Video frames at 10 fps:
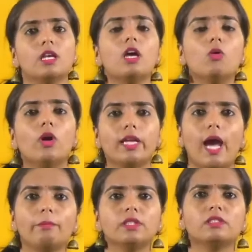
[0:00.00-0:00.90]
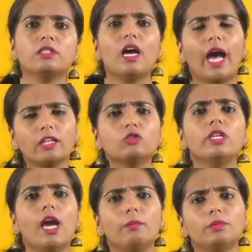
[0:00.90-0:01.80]
actually happens for
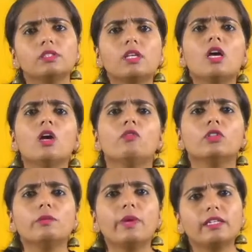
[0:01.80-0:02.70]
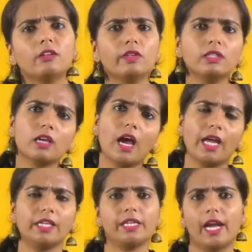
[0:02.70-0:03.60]
the metal with high reactivity?
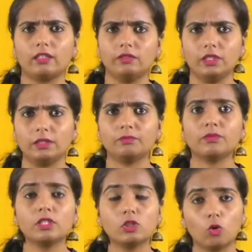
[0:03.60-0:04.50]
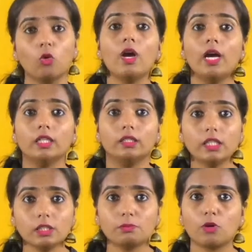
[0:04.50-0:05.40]
So this process is
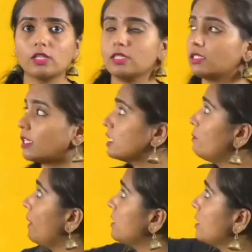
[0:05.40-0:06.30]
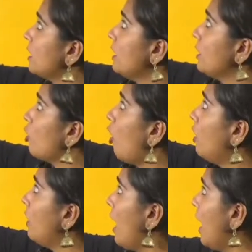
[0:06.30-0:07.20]
basically called as
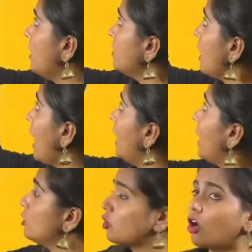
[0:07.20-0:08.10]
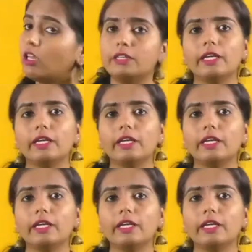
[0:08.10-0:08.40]
electrolytic reduction.